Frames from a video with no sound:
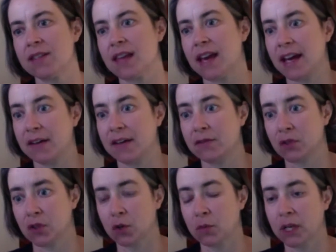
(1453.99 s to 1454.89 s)
that have
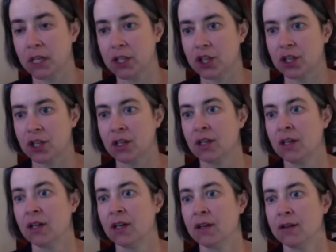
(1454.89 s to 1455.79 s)
so much
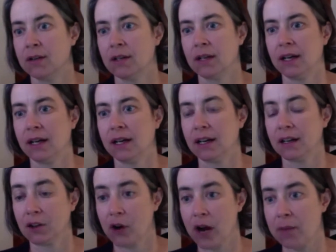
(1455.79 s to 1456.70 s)

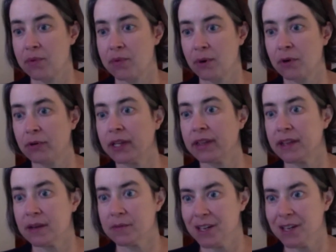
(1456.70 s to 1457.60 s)
crap thrown in them